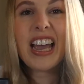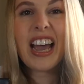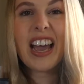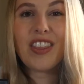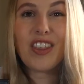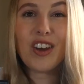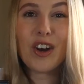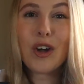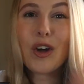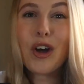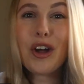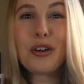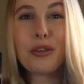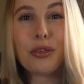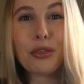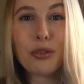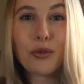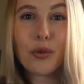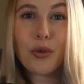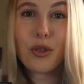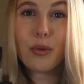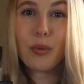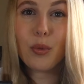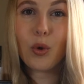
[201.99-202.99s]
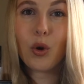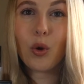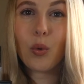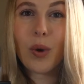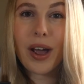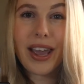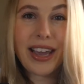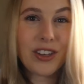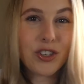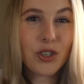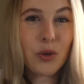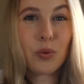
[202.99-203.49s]
and then I kind of threw them all
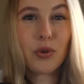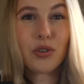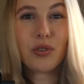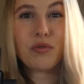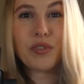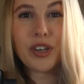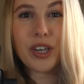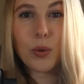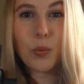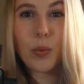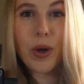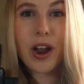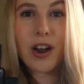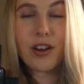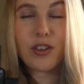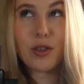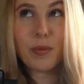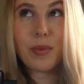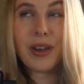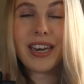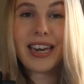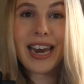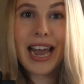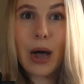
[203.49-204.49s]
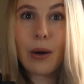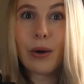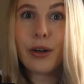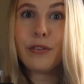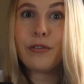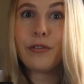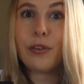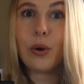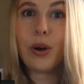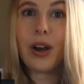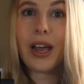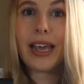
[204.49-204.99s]
away because I wasn't really wearing them, and now I
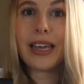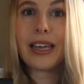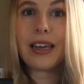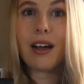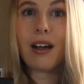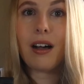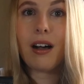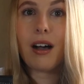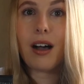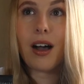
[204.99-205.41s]
feel like